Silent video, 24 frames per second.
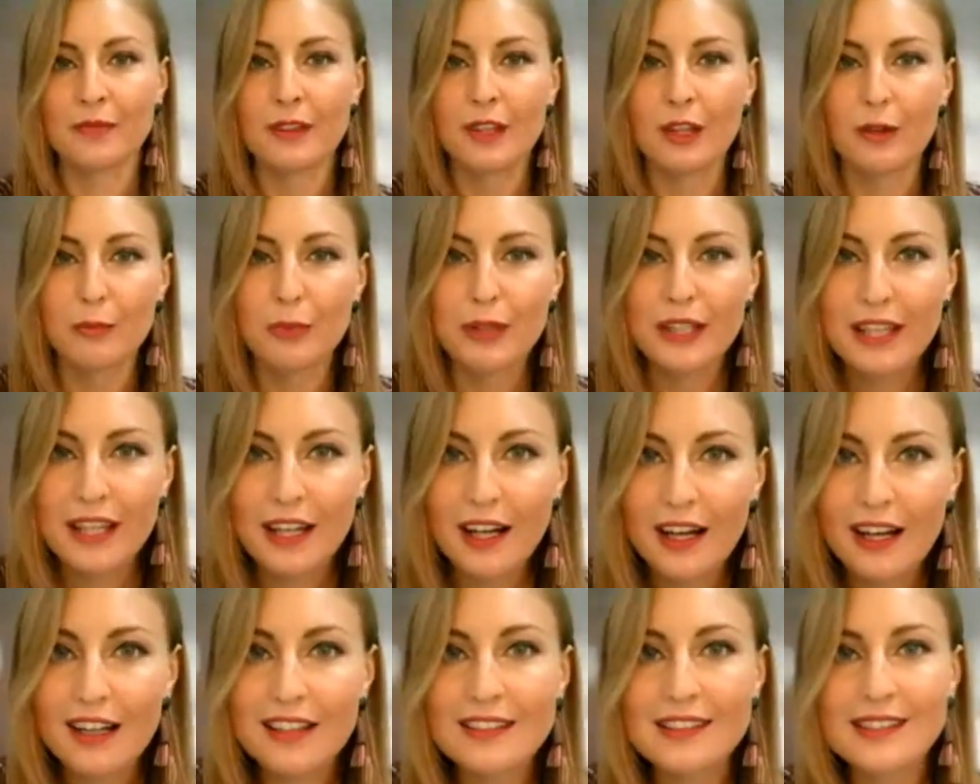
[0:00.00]

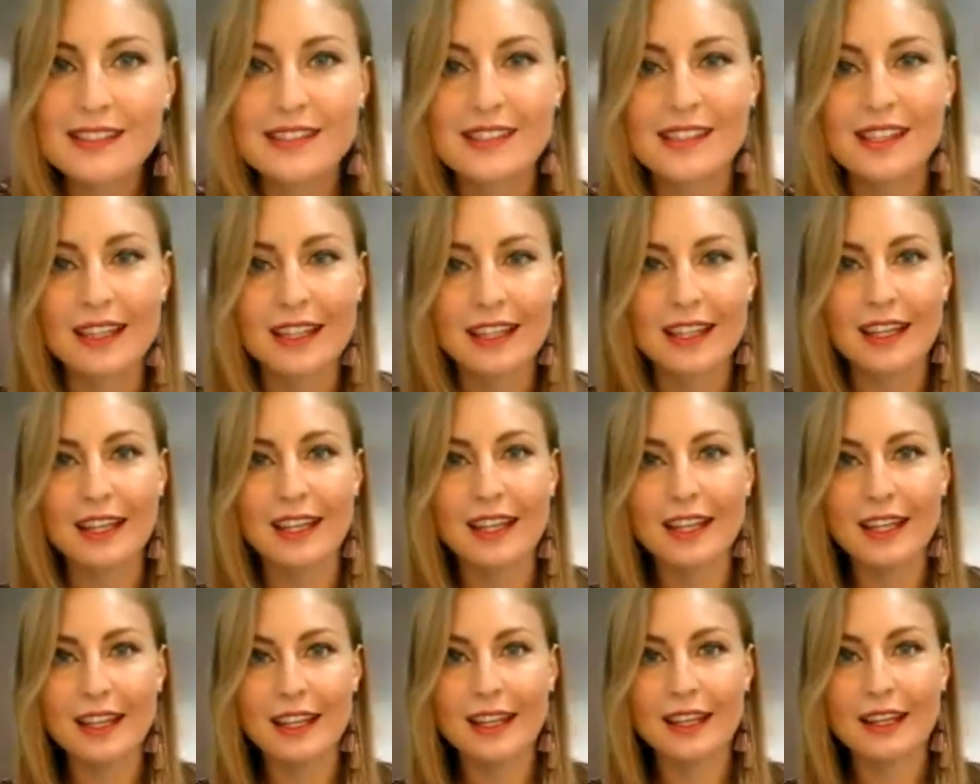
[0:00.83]
Because
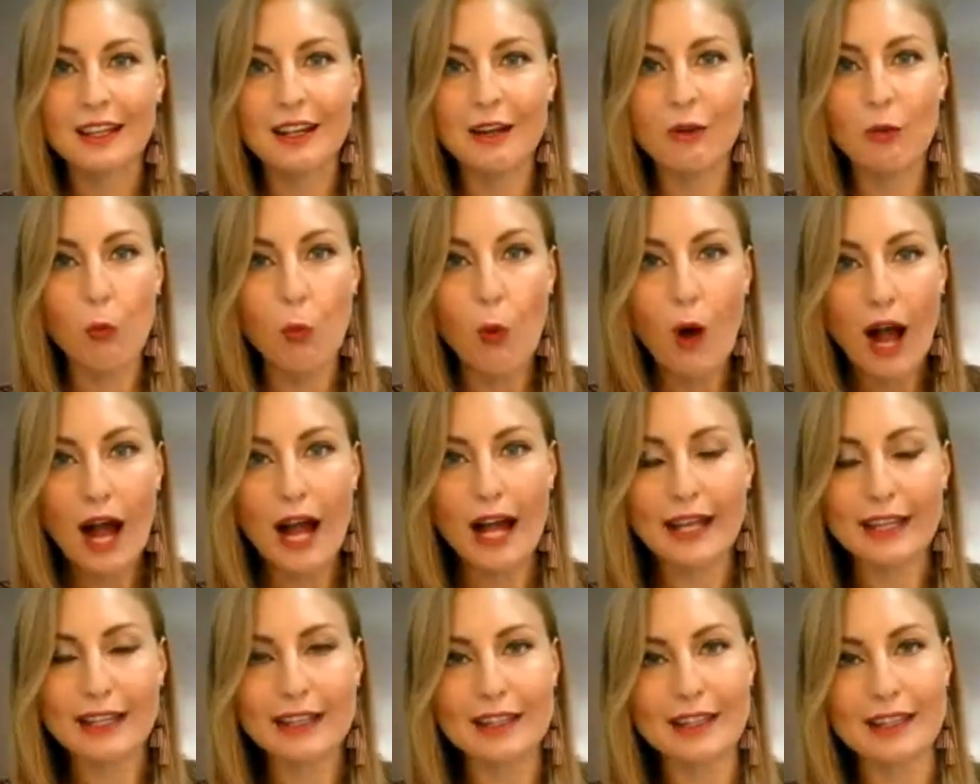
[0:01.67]

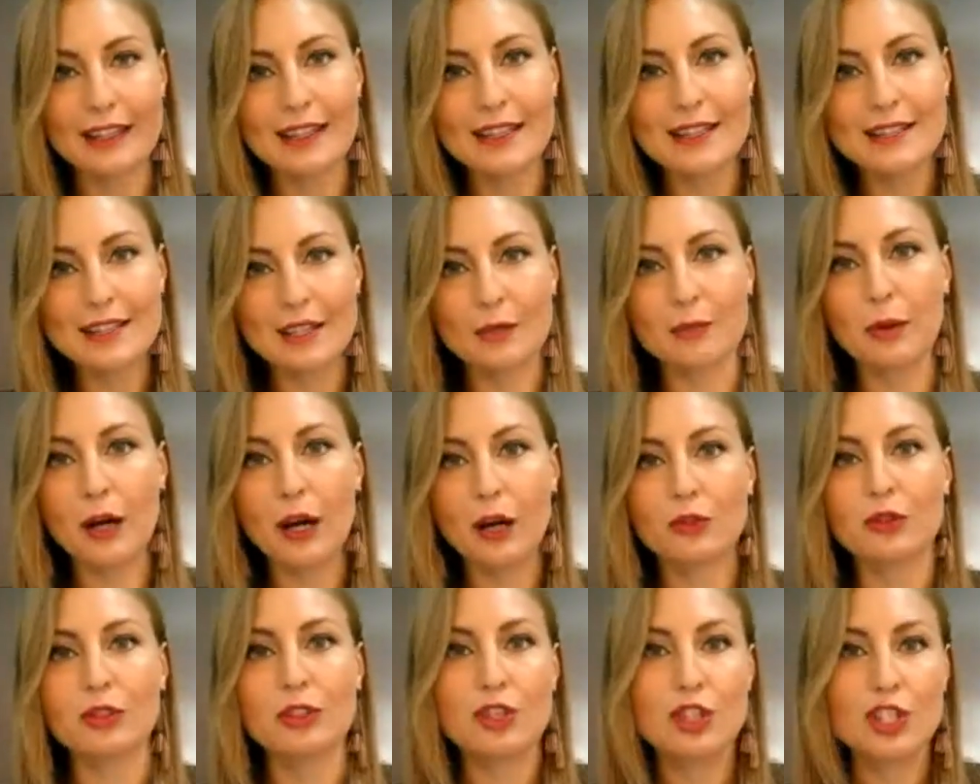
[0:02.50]
why is
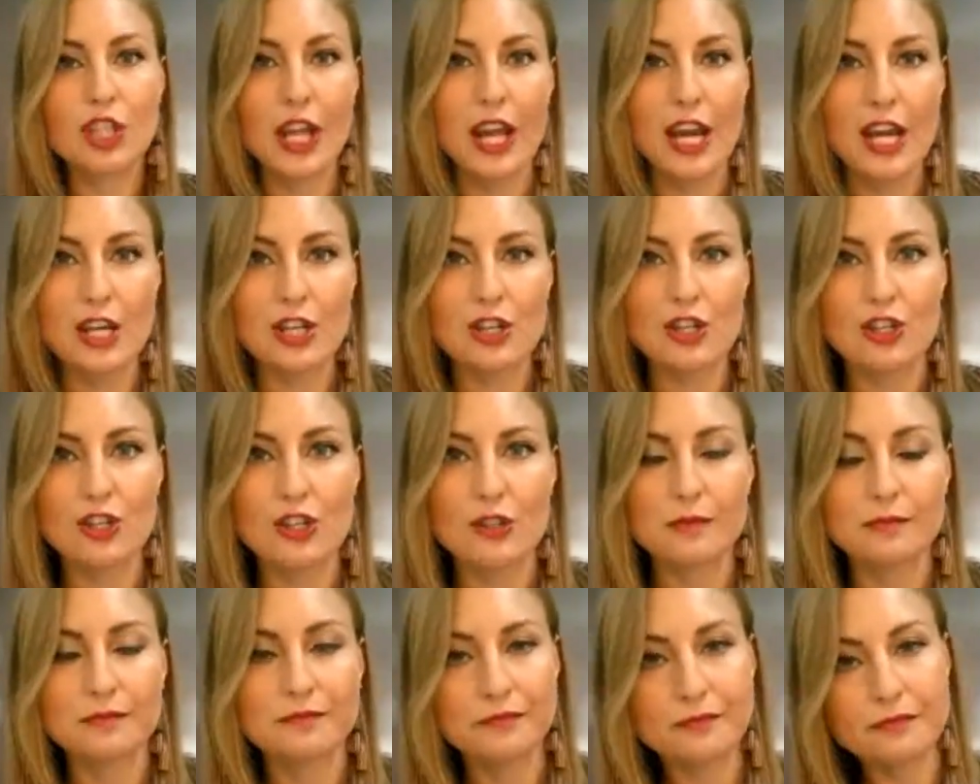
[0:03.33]
about the
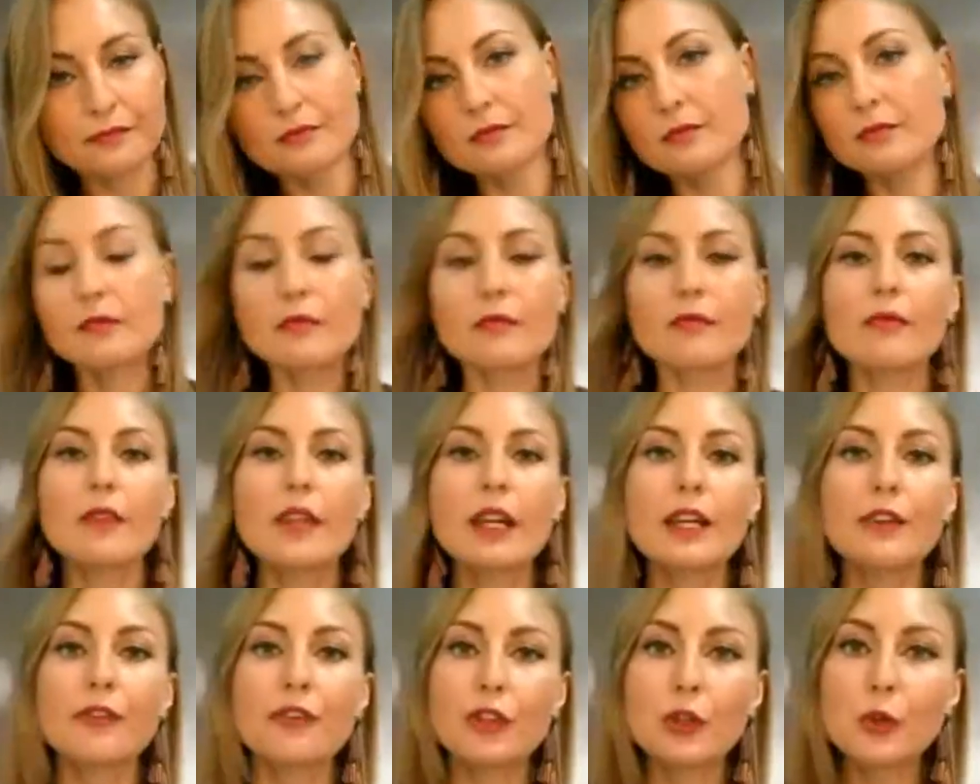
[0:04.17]
change.
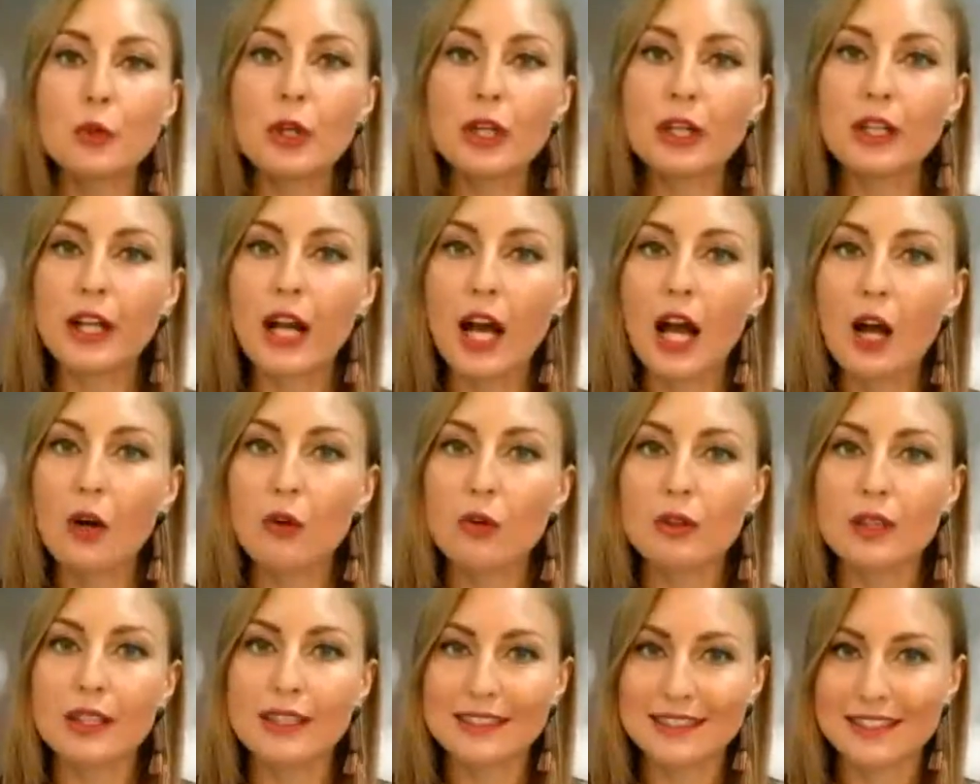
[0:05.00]
If you are now
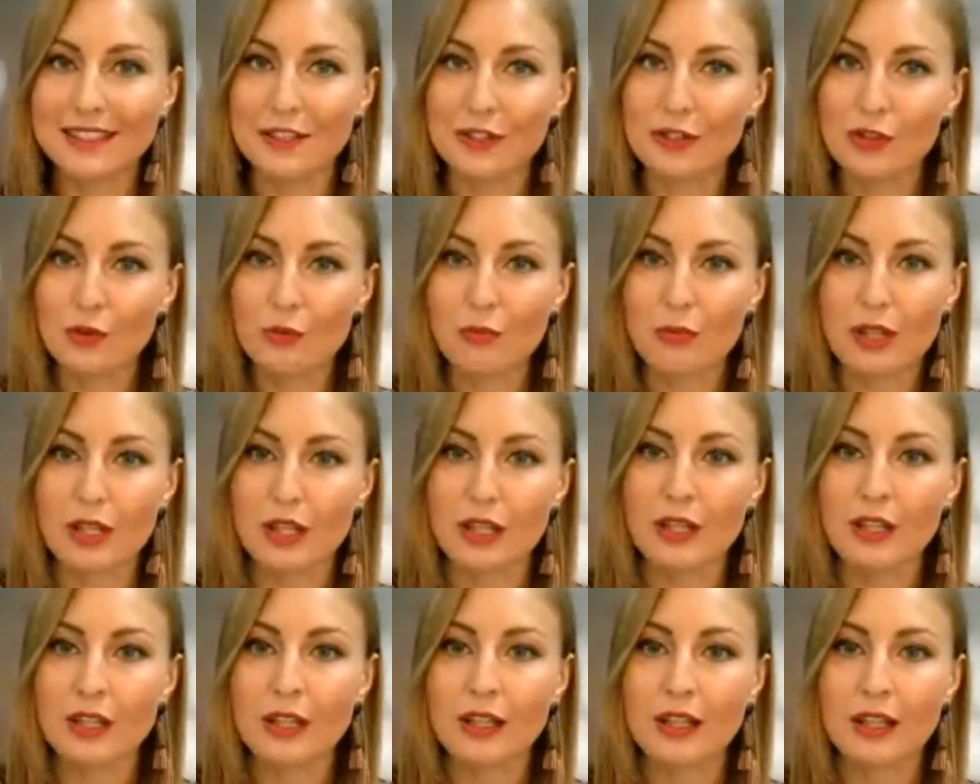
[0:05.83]
listening to
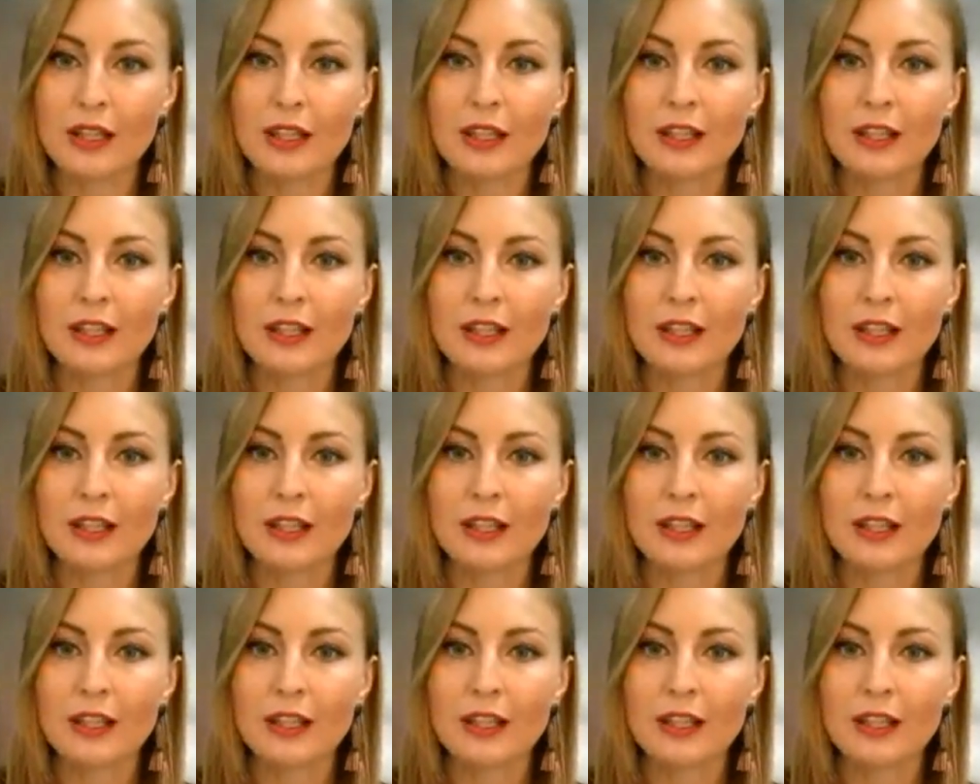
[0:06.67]
me,